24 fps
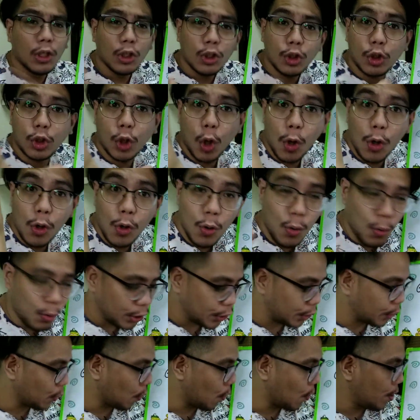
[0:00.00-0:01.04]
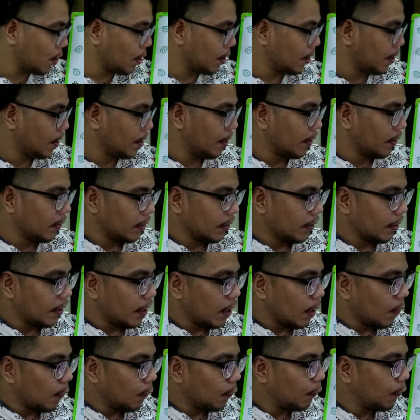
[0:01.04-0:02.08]
Solution,
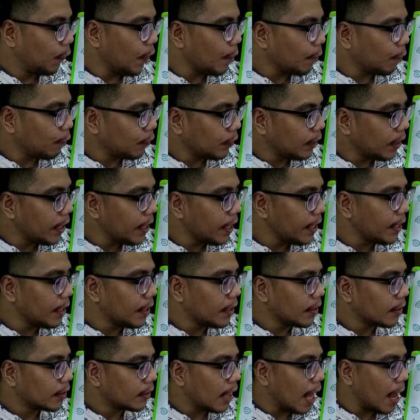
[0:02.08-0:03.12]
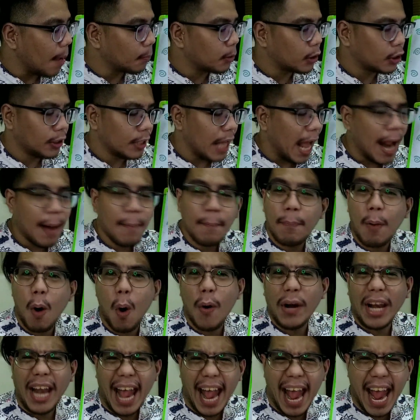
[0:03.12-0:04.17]
fifteen times nine
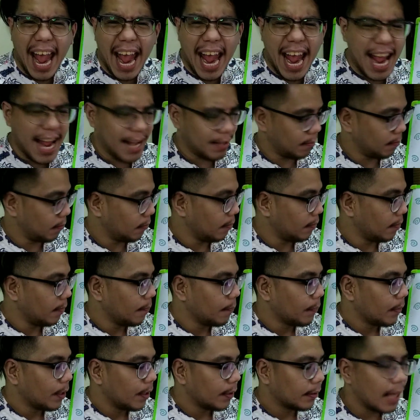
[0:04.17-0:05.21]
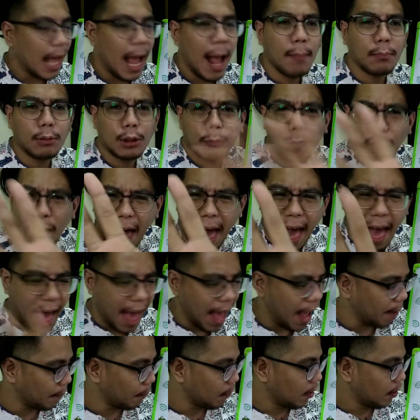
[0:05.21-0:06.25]
point eight times
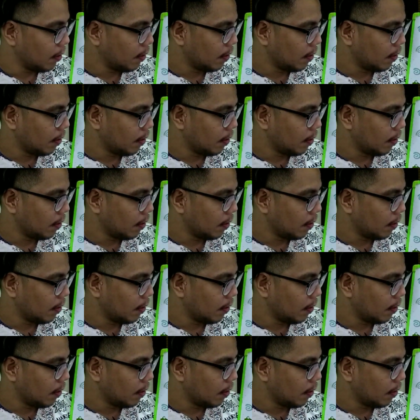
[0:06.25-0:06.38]
five.